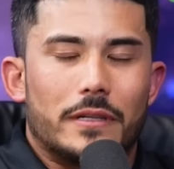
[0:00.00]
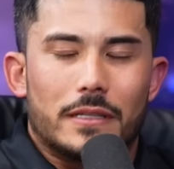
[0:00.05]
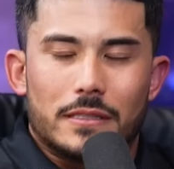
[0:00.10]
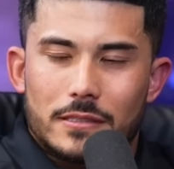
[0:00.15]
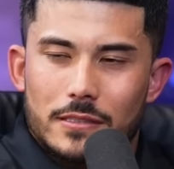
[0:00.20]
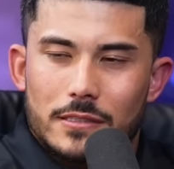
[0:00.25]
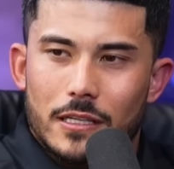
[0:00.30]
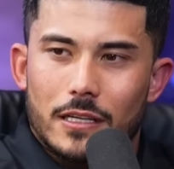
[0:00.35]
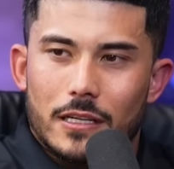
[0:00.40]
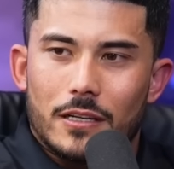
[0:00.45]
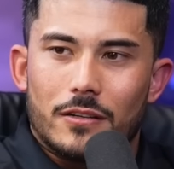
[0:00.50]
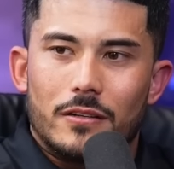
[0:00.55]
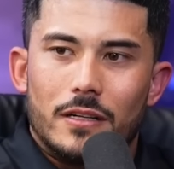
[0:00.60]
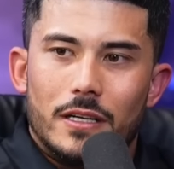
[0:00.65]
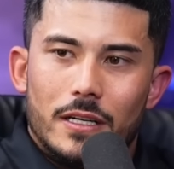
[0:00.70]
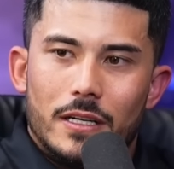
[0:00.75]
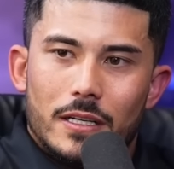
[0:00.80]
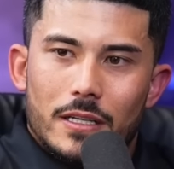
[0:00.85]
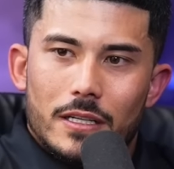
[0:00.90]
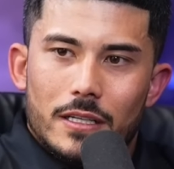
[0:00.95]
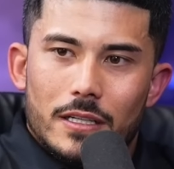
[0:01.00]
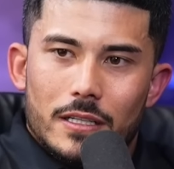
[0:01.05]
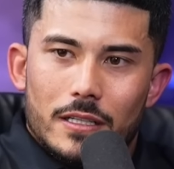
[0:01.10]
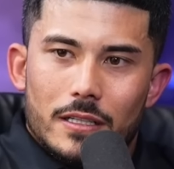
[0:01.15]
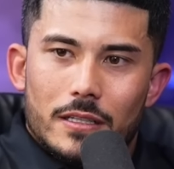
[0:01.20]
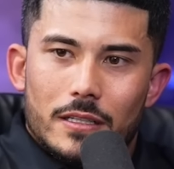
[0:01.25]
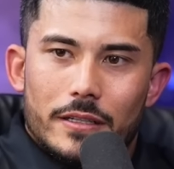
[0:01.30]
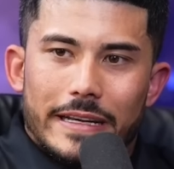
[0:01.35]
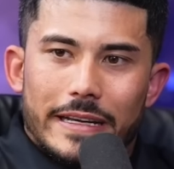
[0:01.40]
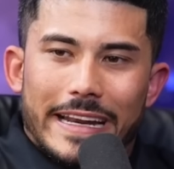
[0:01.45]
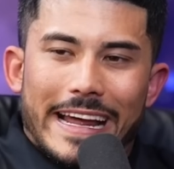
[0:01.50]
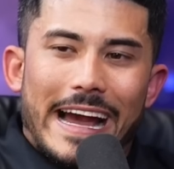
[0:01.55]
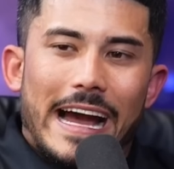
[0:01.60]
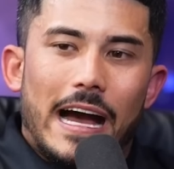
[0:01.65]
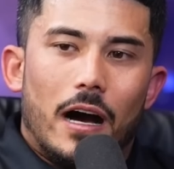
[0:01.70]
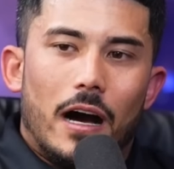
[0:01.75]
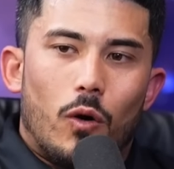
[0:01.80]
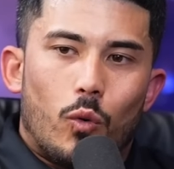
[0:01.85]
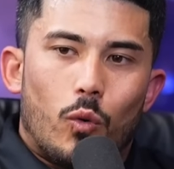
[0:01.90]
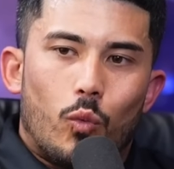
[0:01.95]
And so
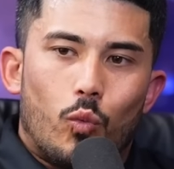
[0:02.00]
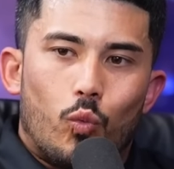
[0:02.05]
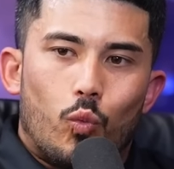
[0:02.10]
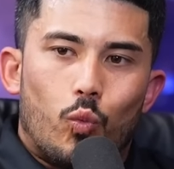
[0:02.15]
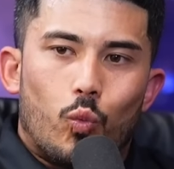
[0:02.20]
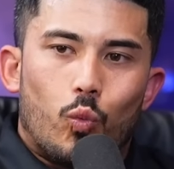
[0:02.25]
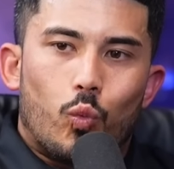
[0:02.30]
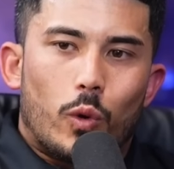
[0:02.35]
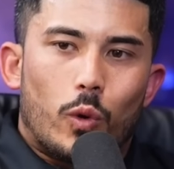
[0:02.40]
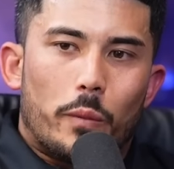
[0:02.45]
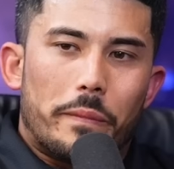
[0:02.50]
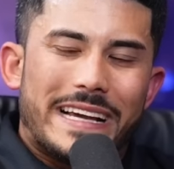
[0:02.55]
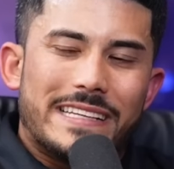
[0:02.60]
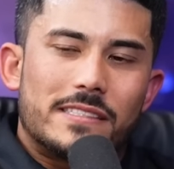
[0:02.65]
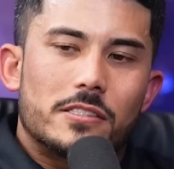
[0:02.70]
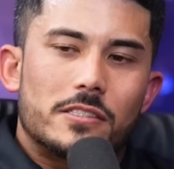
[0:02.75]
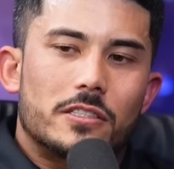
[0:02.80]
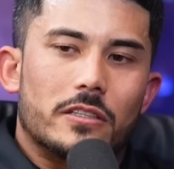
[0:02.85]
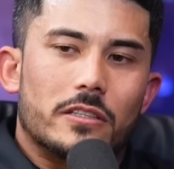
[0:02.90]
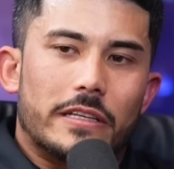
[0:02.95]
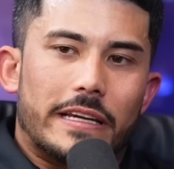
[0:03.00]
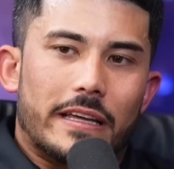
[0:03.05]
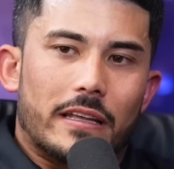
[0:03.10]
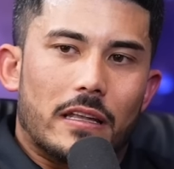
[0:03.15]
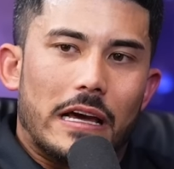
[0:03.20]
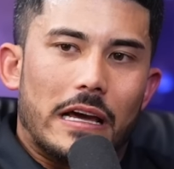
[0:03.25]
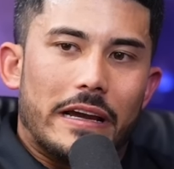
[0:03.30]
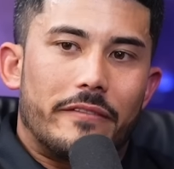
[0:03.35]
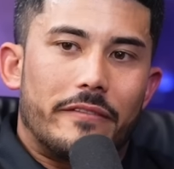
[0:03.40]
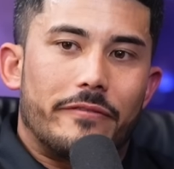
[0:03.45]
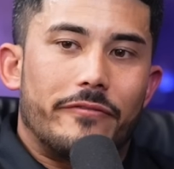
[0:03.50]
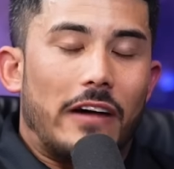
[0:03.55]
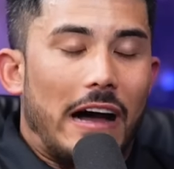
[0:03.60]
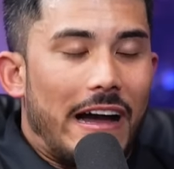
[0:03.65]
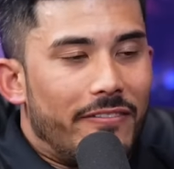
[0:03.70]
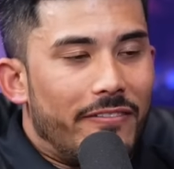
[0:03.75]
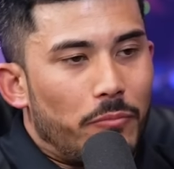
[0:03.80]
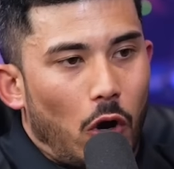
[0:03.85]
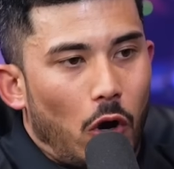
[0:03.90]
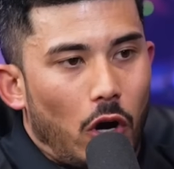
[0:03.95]
now we're basically in, like,
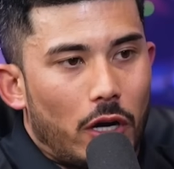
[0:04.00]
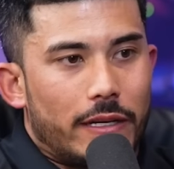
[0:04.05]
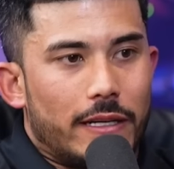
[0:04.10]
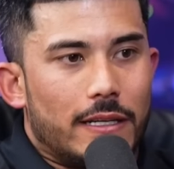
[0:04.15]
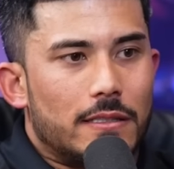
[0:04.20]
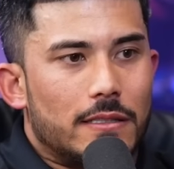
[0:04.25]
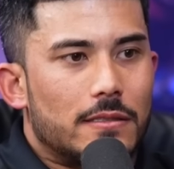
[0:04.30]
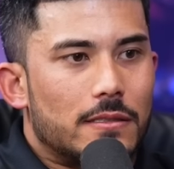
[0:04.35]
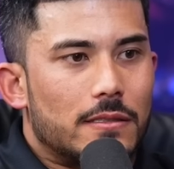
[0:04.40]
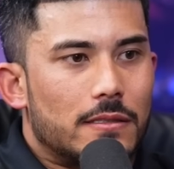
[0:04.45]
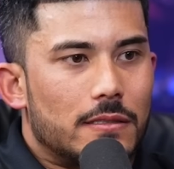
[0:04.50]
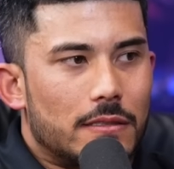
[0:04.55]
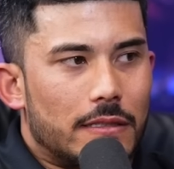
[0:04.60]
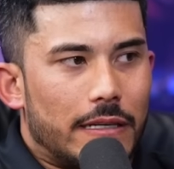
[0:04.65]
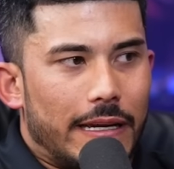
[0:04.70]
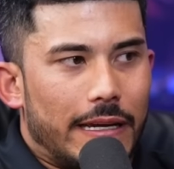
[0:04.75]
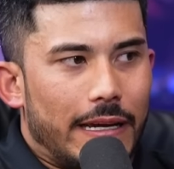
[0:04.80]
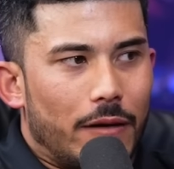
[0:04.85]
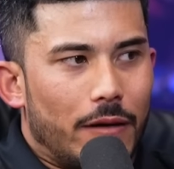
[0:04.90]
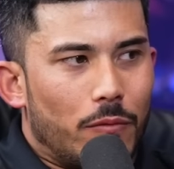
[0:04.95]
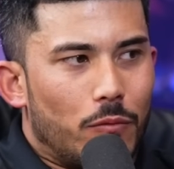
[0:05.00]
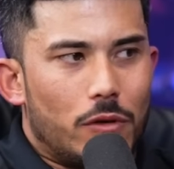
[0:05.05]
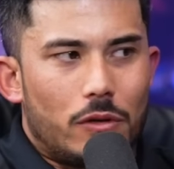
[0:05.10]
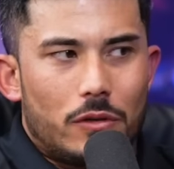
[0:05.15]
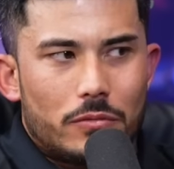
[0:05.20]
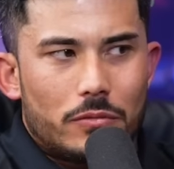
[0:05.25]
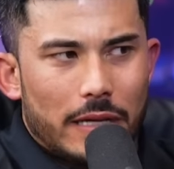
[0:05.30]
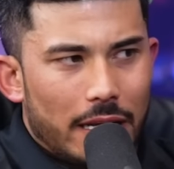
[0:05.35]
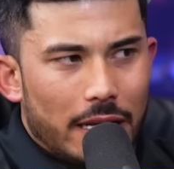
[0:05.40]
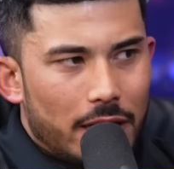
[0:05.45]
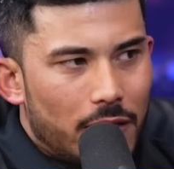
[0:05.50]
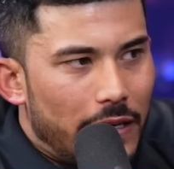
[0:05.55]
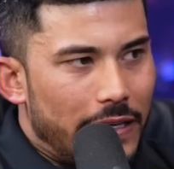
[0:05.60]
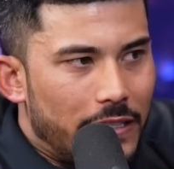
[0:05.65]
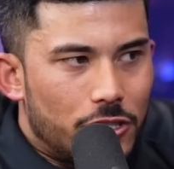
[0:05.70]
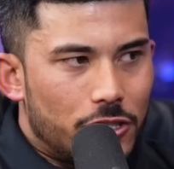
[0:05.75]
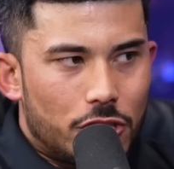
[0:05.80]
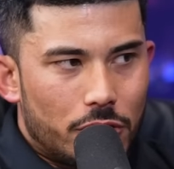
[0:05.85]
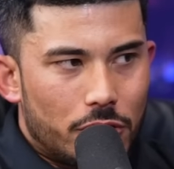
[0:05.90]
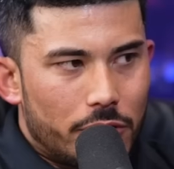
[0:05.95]
5 markets, and we'll kind of,
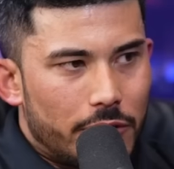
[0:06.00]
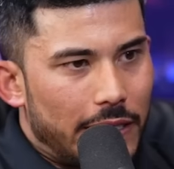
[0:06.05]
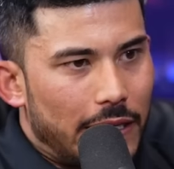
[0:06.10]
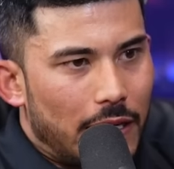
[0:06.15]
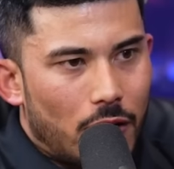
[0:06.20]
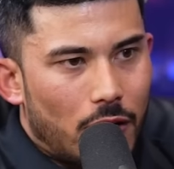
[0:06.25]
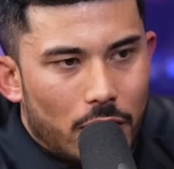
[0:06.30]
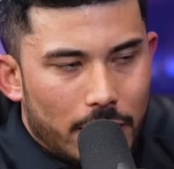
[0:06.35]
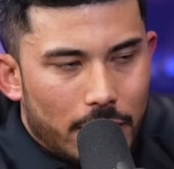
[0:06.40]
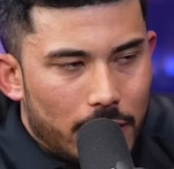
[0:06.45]
like, chill there.